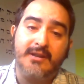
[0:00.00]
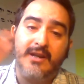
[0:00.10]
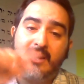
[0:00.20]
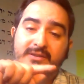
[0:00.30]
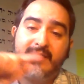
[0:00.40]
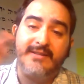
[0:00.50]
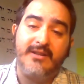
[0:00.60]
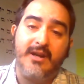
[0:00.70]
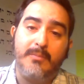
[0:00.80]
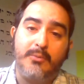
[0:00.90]

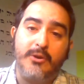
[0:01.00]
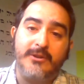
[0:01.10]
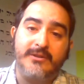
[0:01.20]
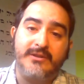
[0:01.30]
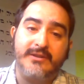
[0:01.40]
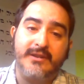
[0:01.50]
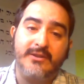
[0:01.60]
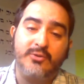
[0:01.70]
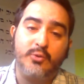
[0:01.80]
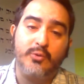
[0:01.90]
slanted upwards
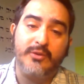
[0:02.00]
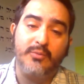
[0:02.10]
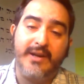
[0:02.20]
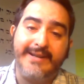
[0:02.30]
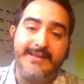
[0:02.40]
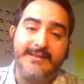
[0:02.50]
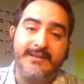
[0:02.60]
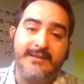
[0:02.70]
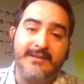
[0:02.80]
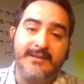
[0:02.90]
to the right,
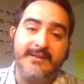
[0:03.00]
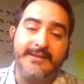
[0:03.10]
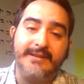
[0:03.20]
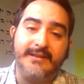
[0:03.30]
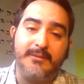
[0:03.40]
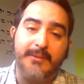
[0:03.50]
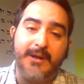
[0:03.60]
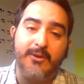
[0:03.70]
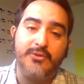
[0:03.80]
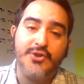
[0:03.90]
is
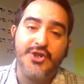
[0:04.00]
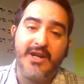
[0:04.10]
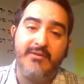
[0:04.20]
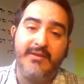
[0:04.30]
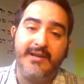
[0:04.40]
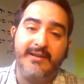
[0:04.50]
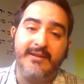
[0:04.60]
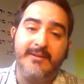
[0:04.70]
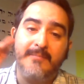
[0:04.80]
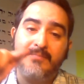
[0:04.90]
about sharing
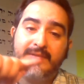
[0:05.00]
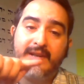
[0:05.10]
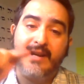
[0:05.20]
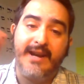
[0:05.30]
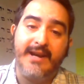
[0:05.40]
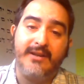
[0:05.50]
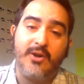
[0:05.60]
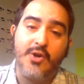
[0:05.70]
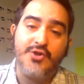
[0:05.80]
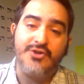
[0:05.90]
and a
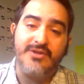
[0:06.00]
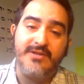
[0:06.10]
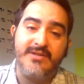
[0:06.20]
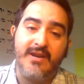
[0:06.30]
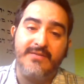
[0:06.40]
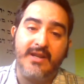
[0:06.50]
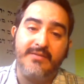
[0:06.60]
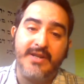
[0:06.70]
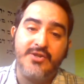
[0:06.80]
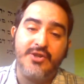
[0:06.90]
consciousness of
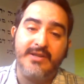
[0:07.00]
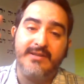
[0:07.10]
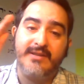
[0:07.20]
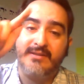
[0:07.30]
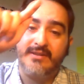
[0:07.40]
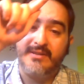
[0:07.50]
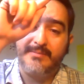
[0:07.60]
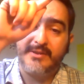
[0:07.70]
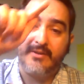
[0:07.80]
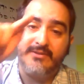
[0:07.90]
elevation.
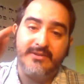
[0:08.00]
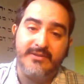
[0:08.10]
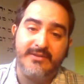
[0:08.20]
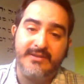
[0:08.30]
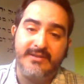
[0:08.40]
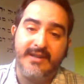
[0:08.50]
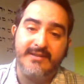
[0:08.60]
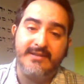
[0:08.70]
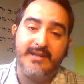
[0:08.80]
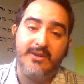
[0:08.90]
Decepticons is
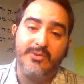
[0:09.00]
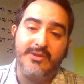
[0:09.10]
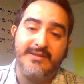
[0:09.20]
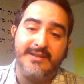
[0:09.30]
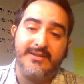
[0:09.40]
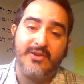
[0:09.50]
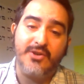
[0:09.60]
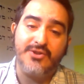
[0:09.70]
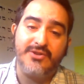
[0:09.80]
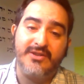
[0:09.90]
slanted downwards, it's a
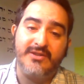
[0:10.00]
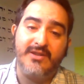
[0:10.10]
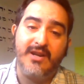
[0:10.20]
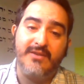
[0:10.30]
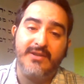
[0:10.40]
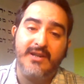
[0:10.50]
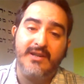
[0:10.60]
consciousness of